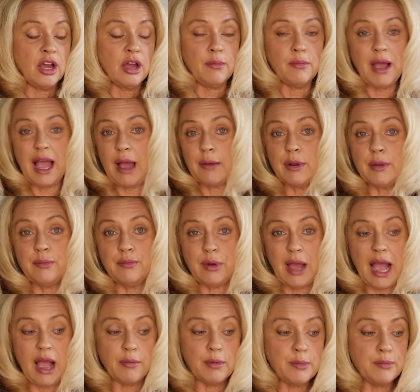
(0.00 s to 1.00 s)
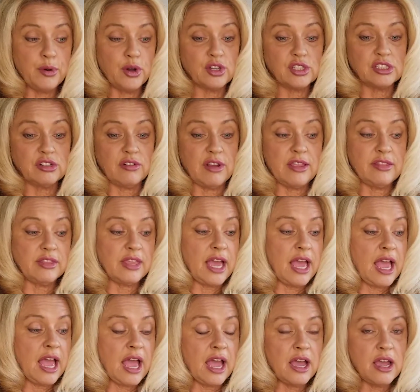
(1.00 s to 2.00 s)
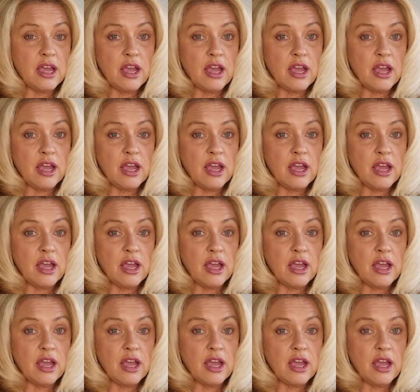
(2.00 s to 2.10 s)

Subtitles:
how many books are in there.